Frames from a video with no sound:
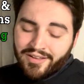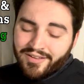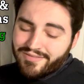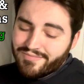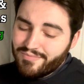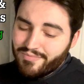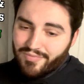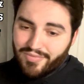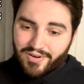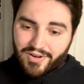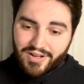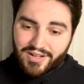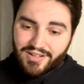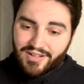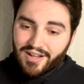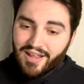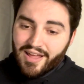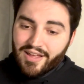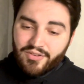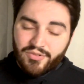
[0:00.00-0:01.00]
But
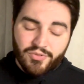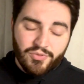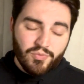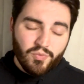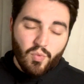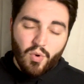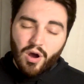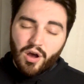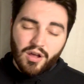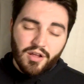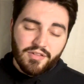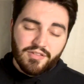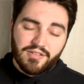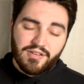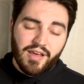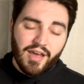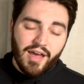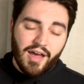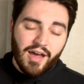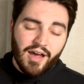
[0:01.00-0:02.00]
letting walls
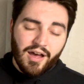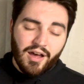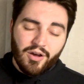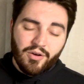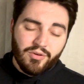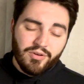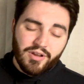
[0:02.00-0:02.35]
down,